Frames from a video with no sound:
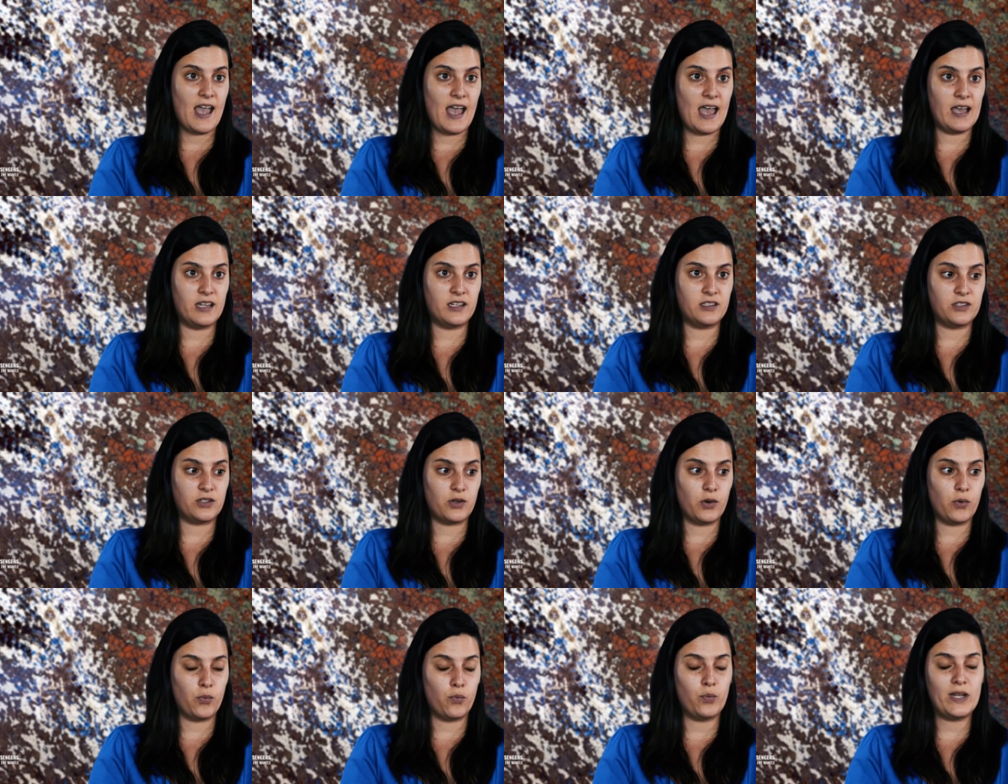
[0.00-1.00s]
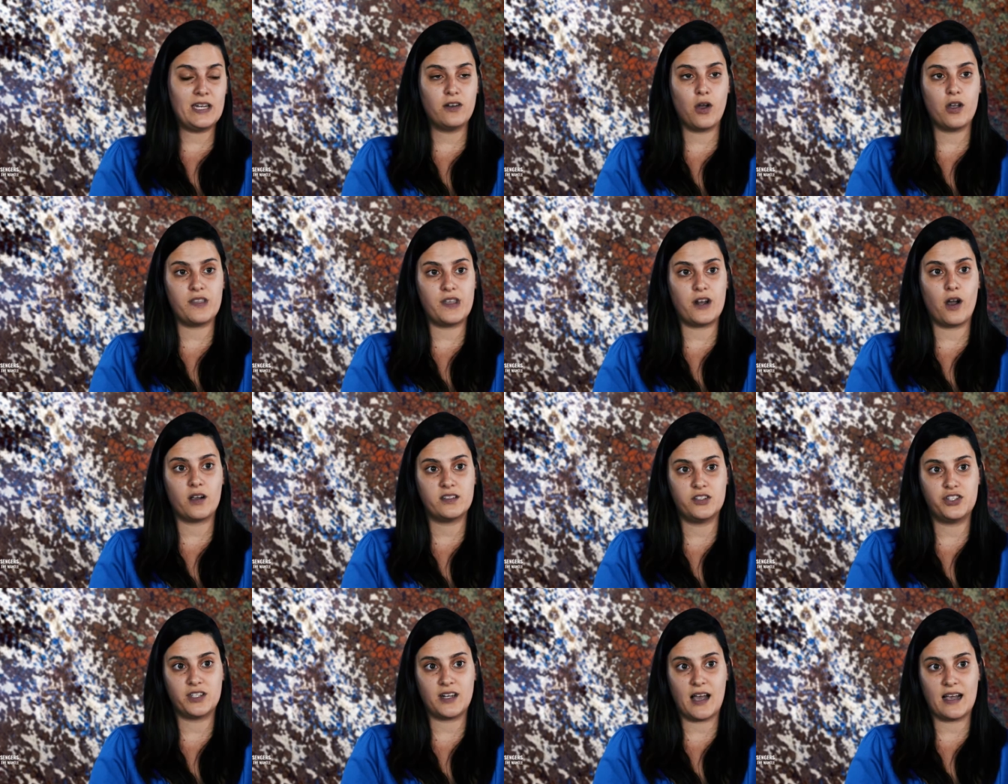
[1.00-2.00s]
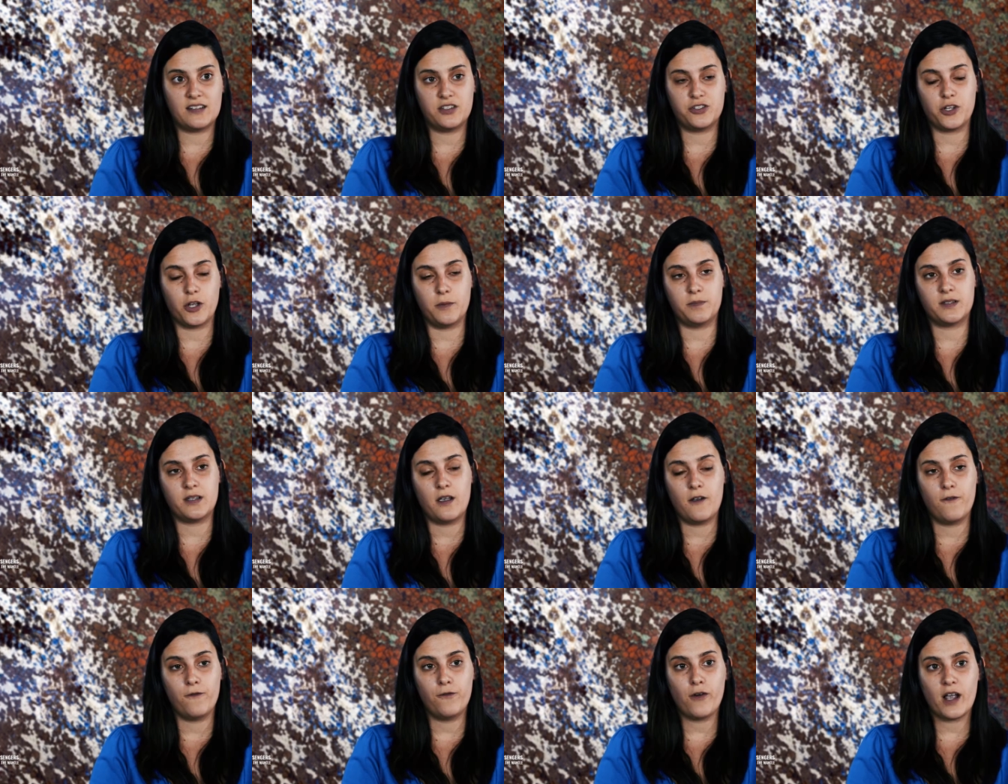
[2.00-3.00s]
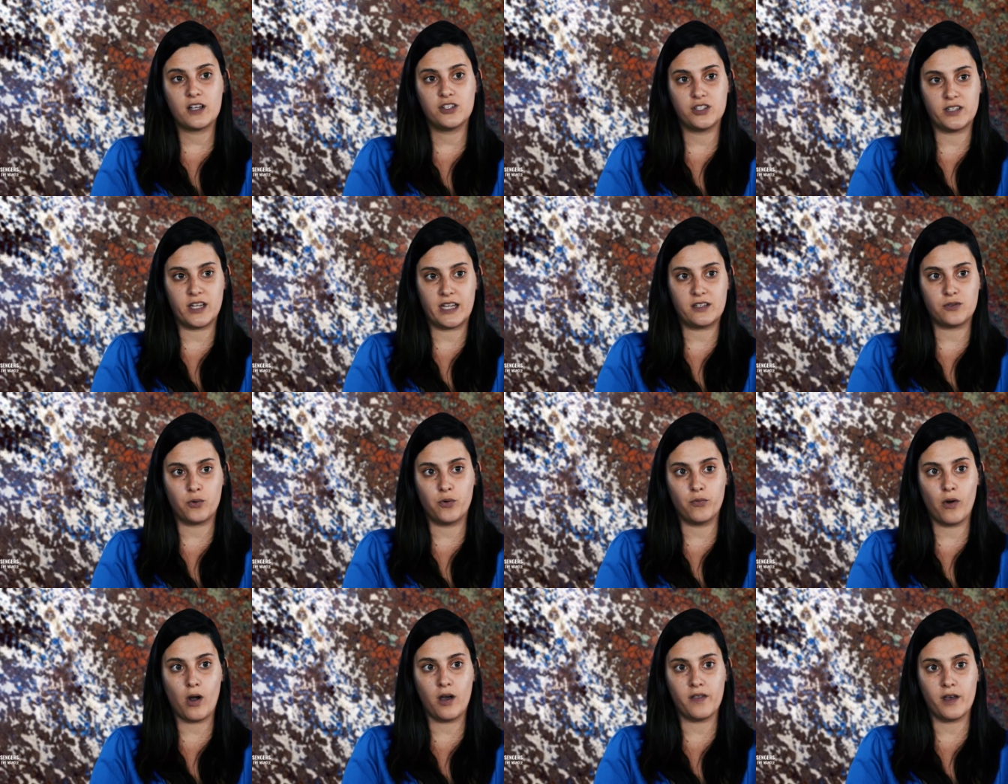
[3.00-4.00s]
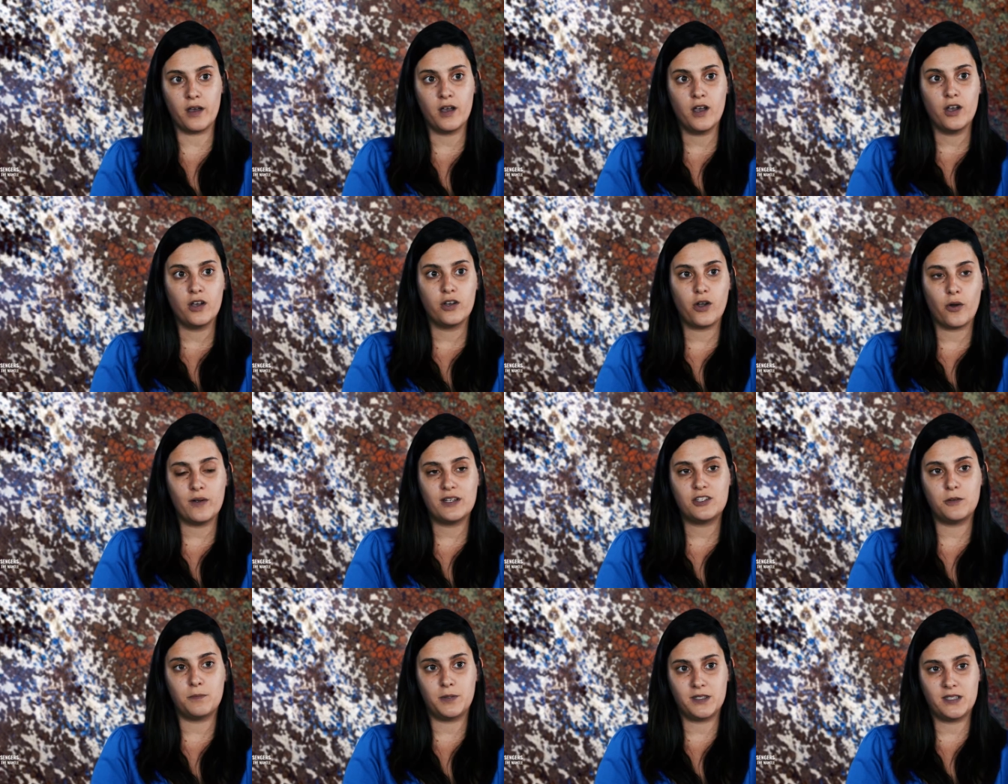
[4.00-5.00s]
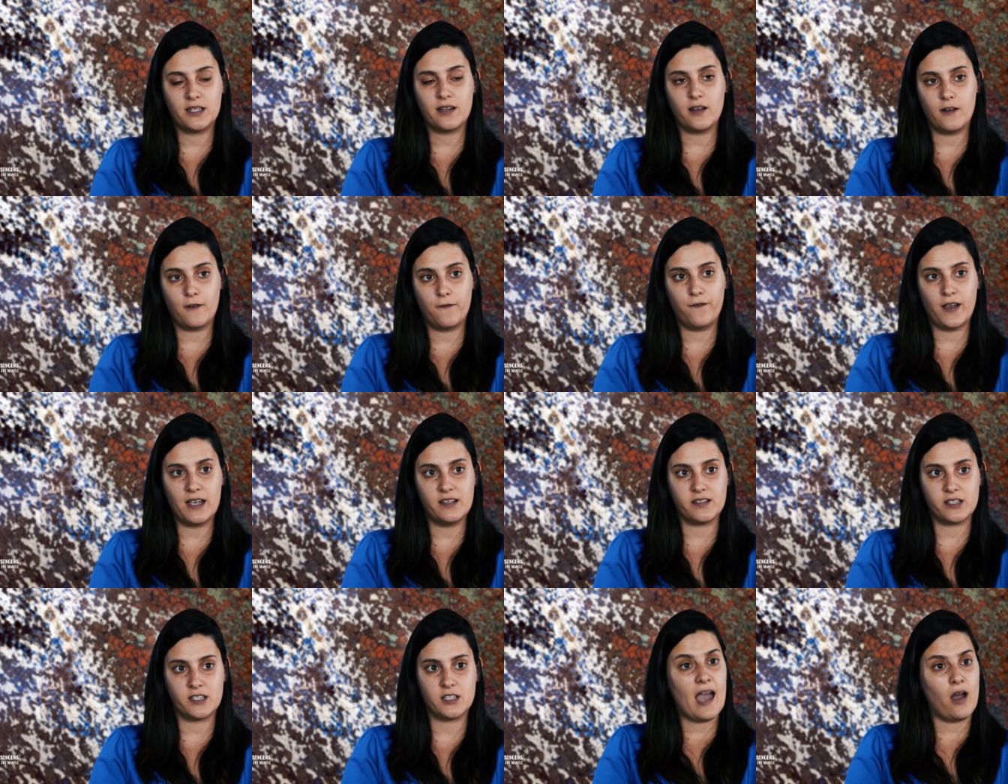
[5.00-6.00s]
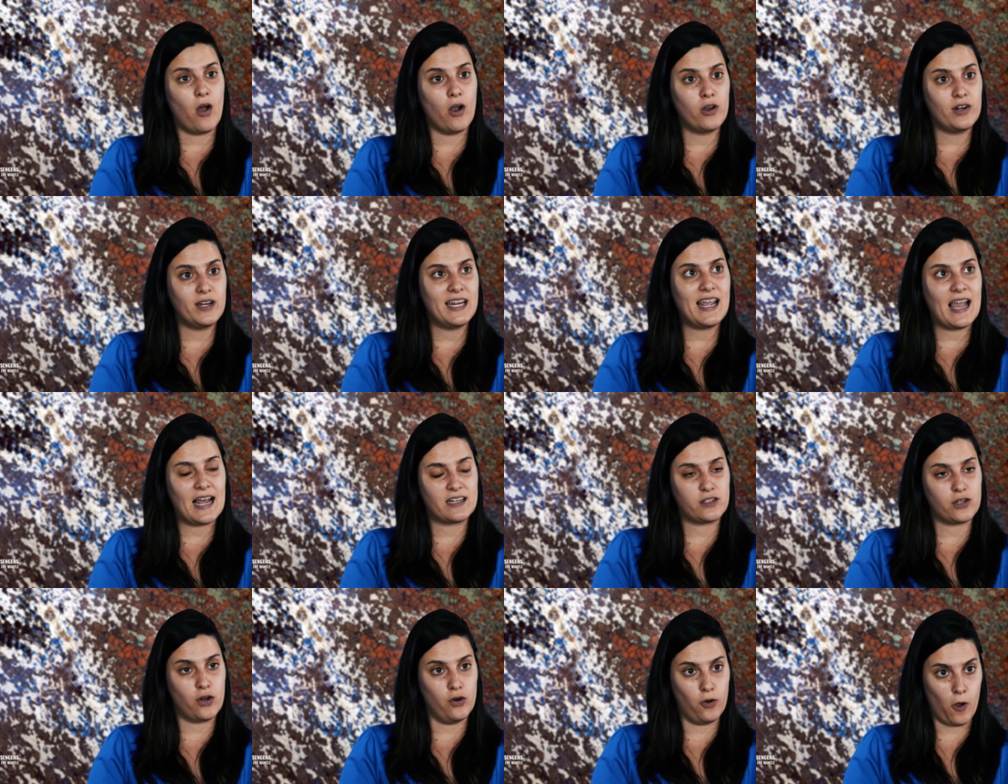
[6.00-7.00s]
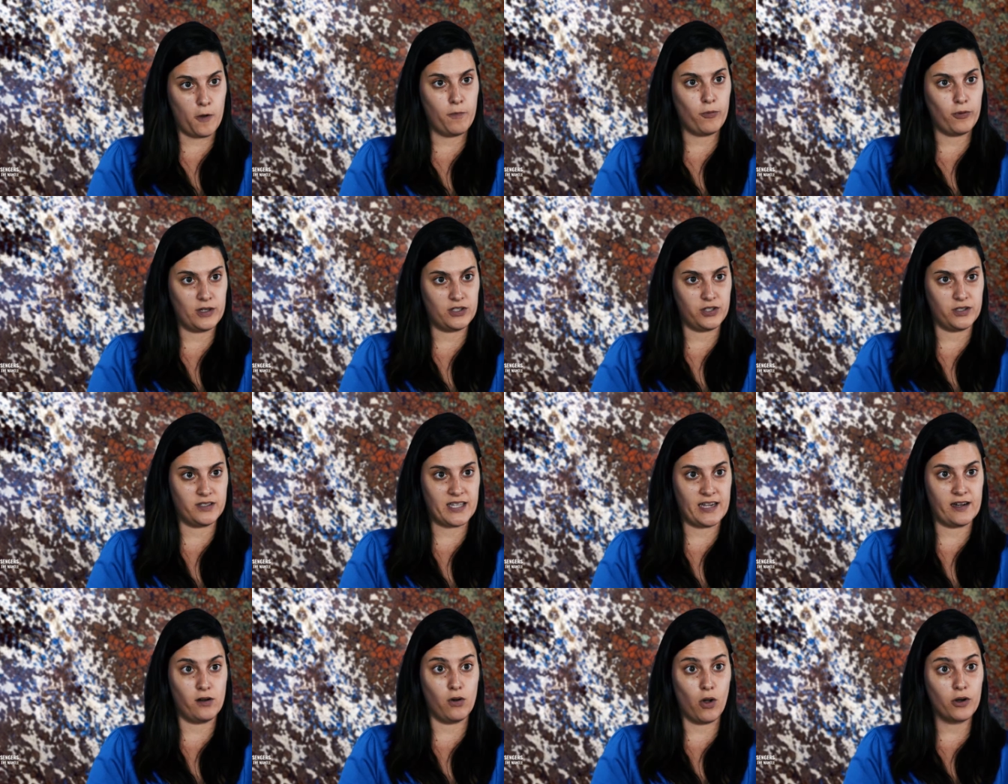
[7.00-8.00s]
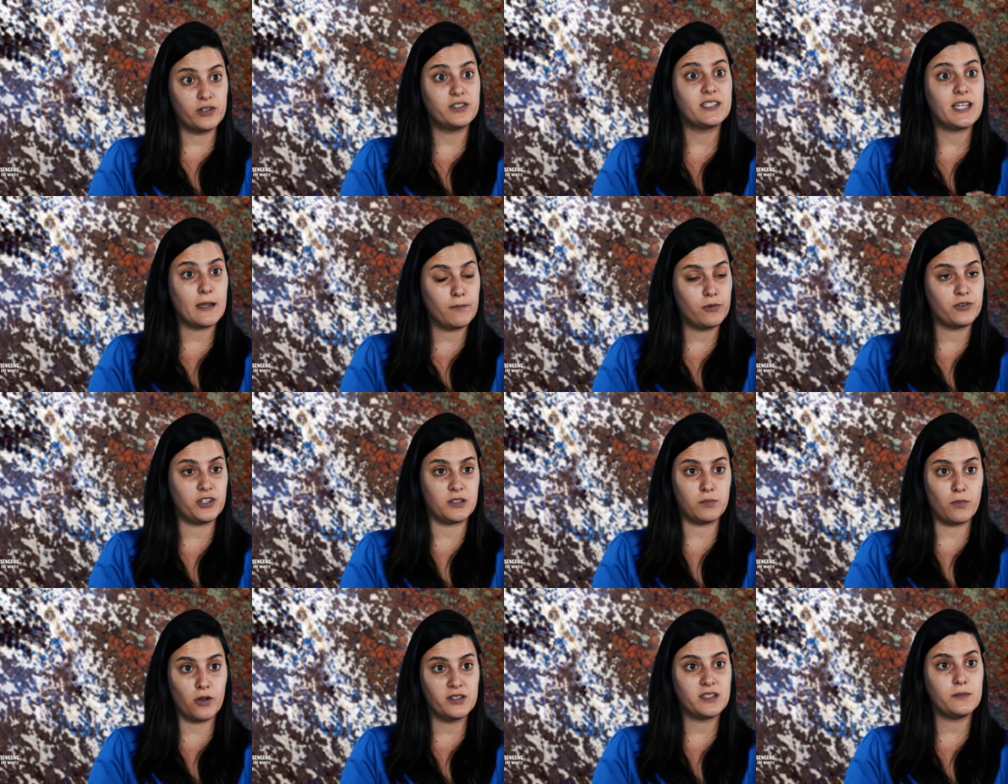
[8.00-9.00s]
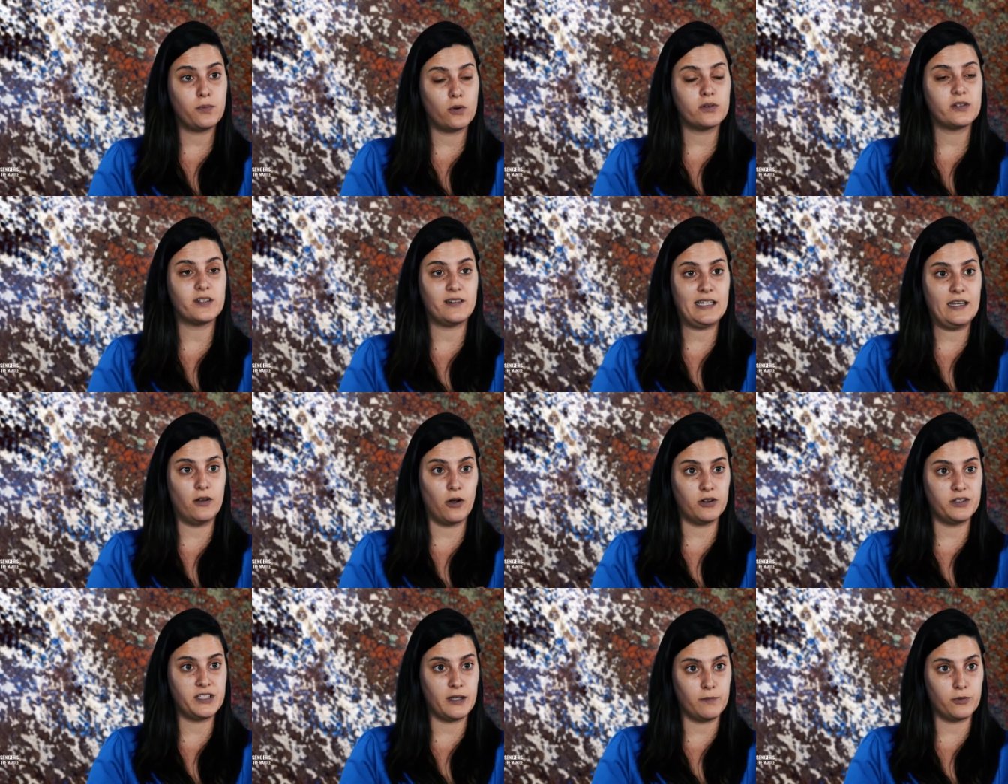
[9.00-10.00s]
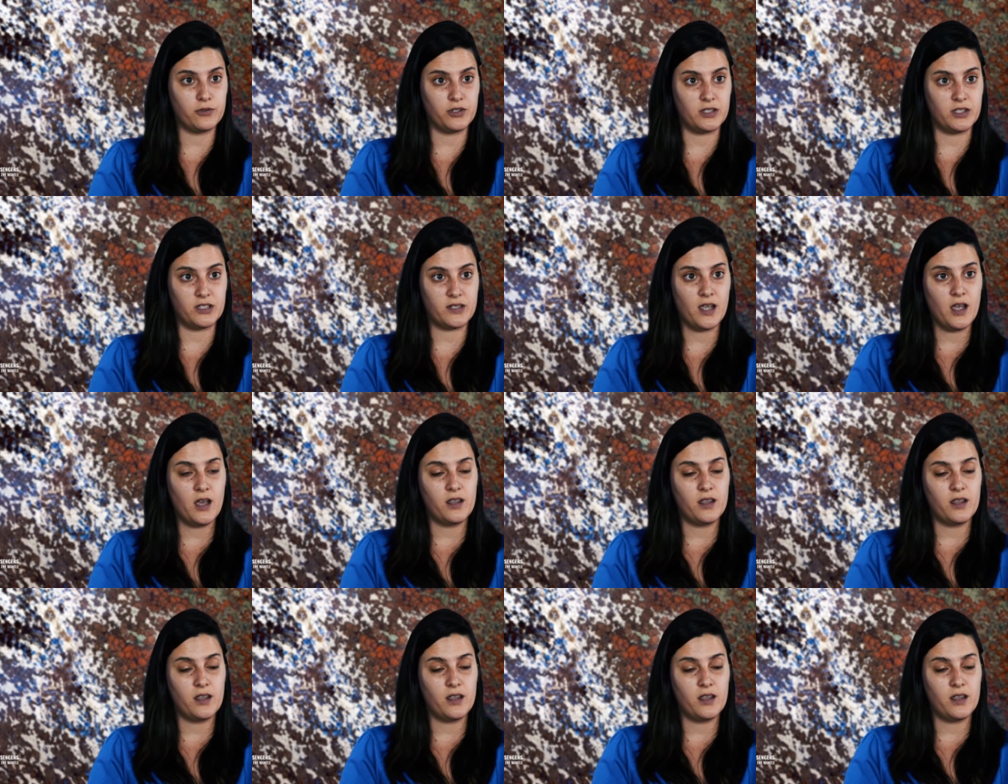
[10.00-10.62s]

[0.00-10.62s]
And we know that oxygen isotopes fractionate, or rather go into particular phases, only at low pressures and low temperatures, most importantly low temperatures,